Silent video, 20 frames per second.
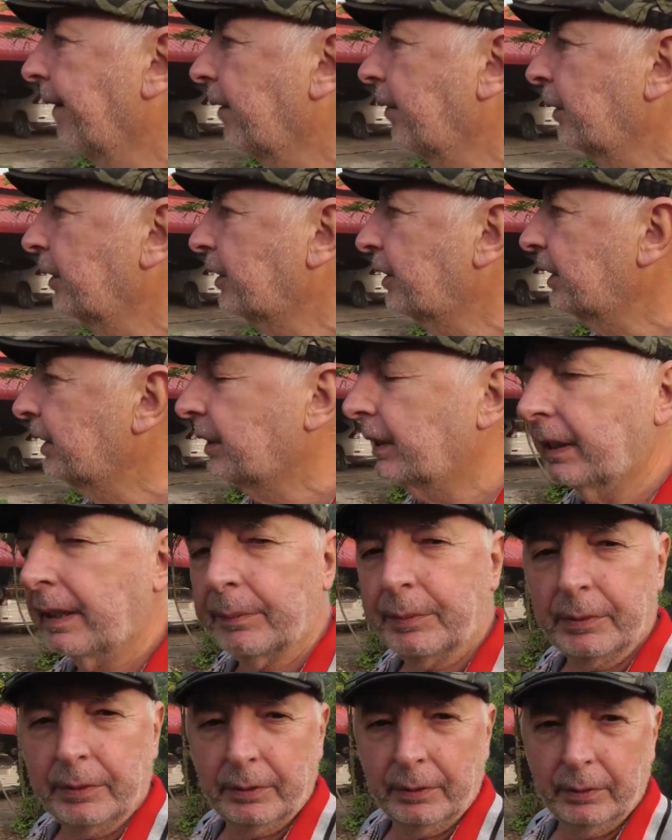which is an
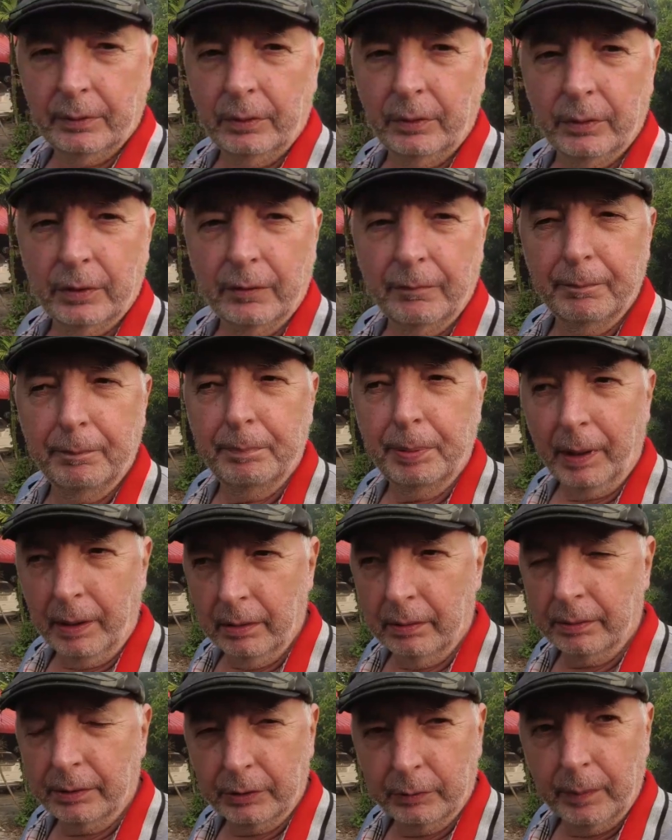absolute load of
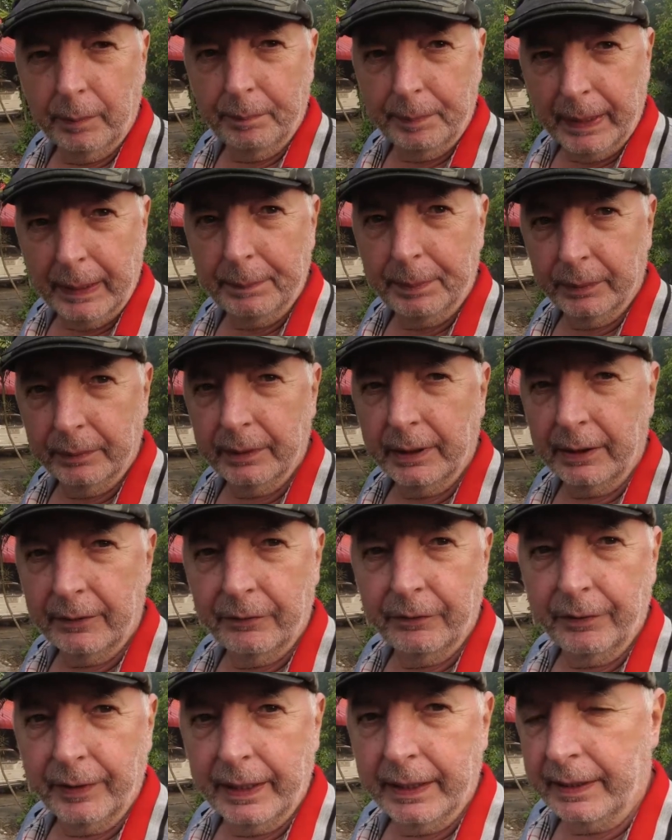bollocks when people
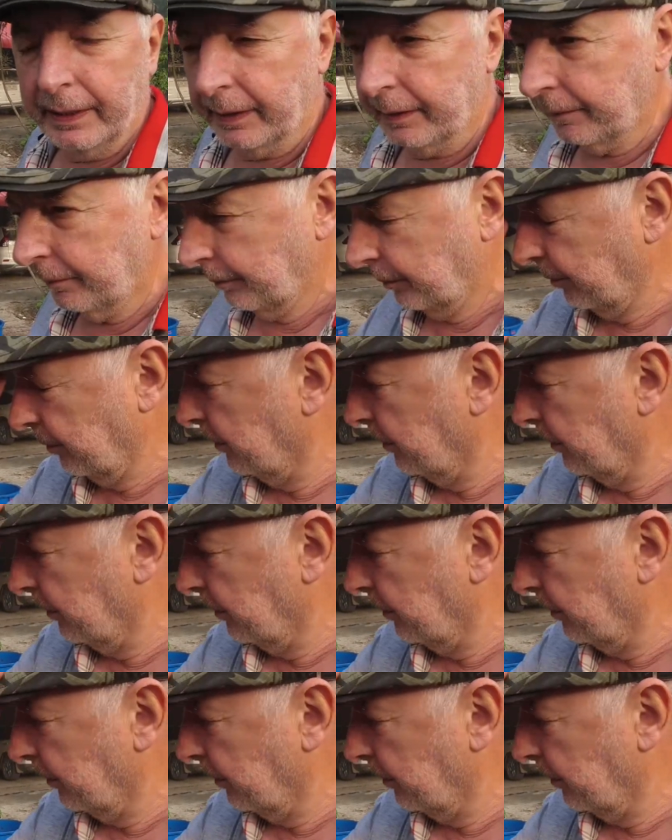need feeding.